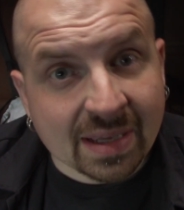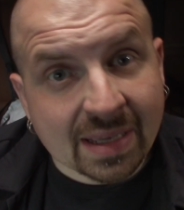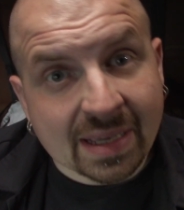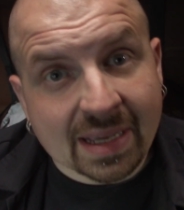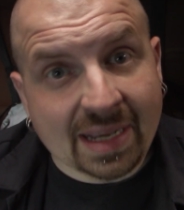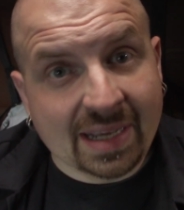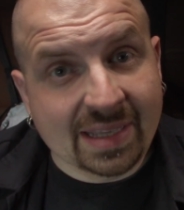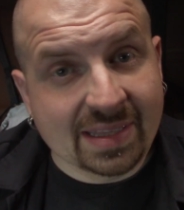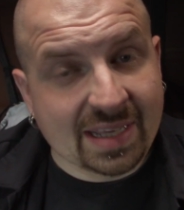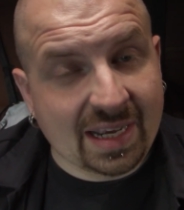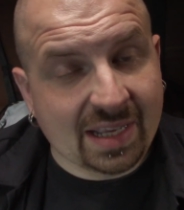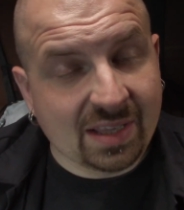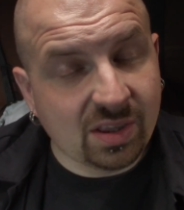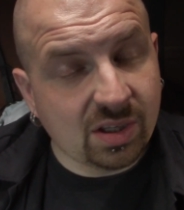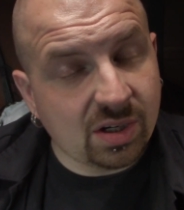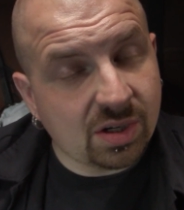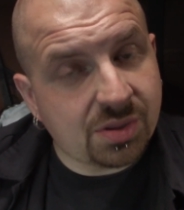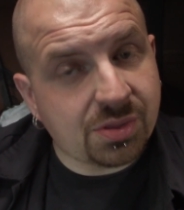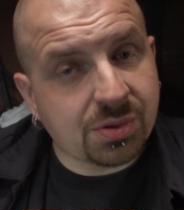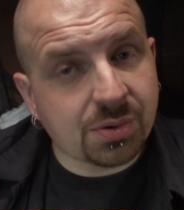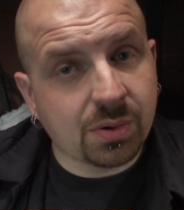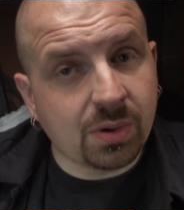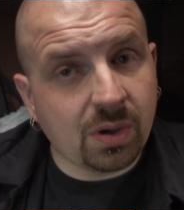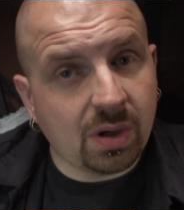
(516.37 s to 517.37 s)
And I
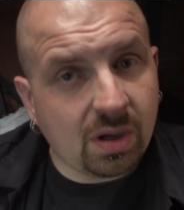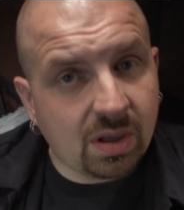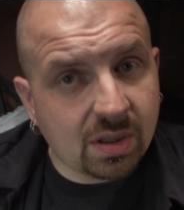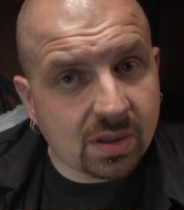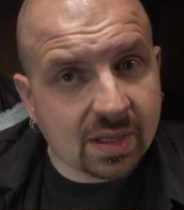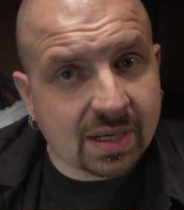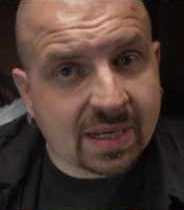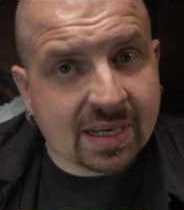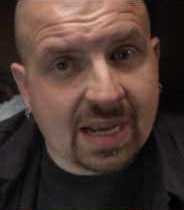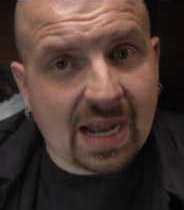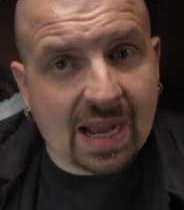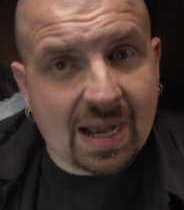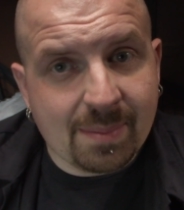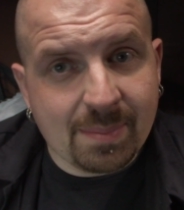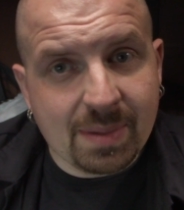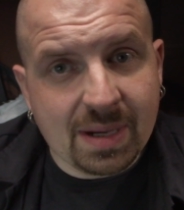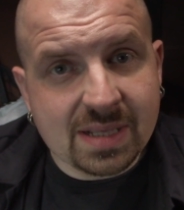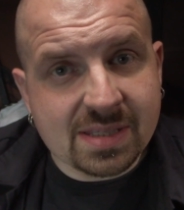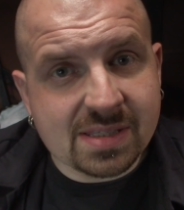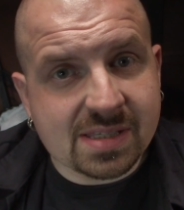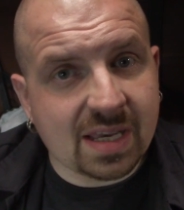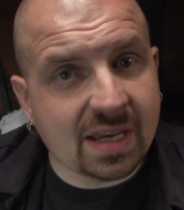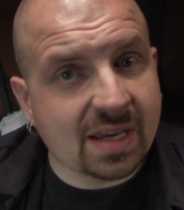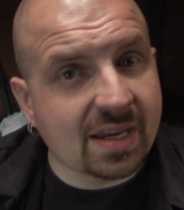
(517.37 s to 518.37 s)
looked through all the
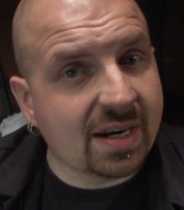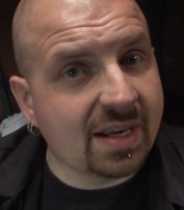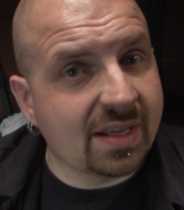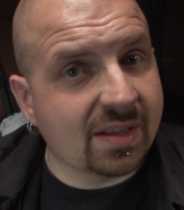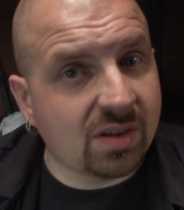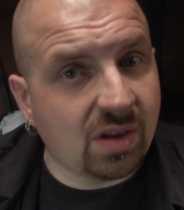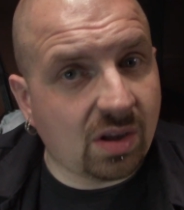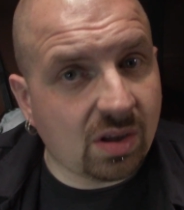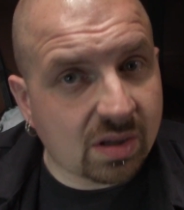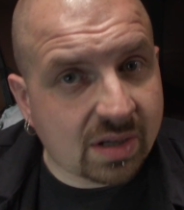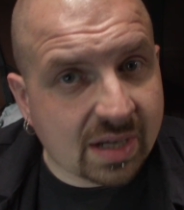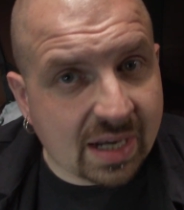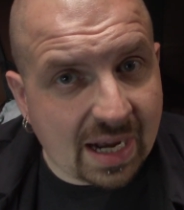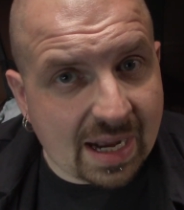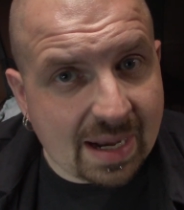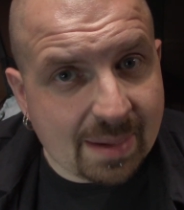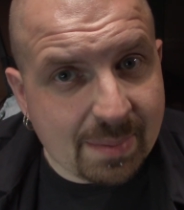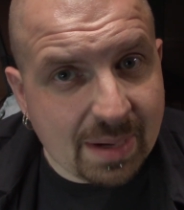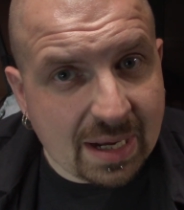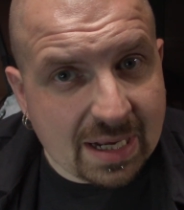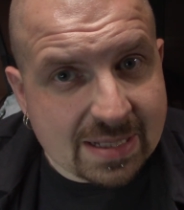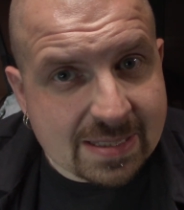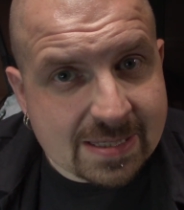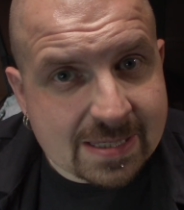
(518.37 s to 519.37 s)
comments, I read all
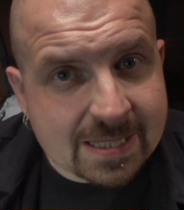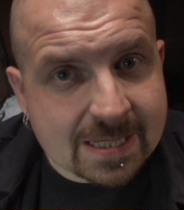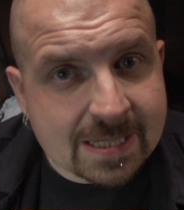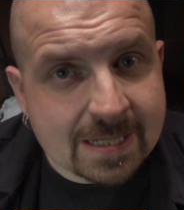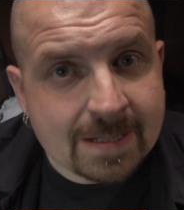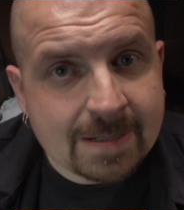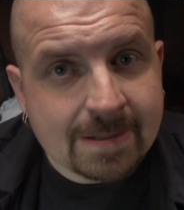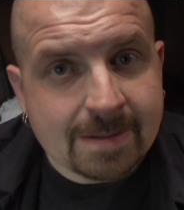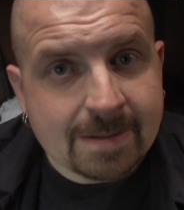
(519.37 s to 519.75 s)
comments,